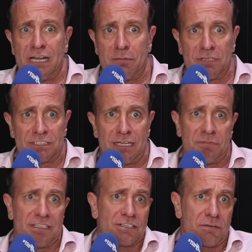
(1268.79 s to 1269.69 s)
How
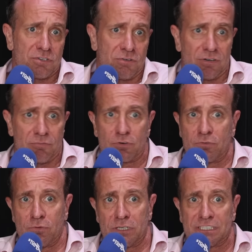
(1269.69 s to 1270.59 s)
many times you heard of
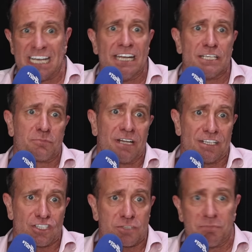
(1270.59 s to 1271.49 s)
tennis
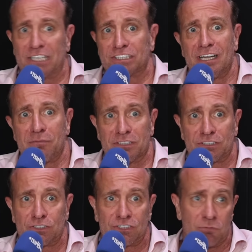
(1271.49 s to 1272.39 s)
players smashing up a
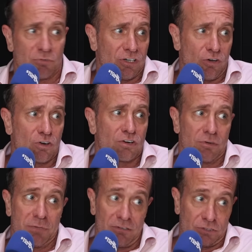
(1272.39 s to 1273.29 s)
locker
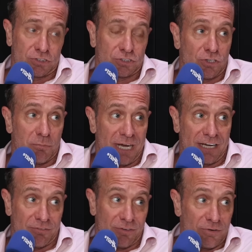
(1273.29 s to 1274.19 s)
room, and not just John
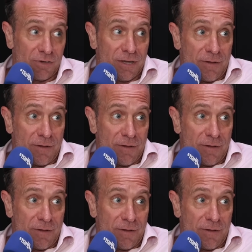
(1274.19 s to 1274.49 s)
McEnroe,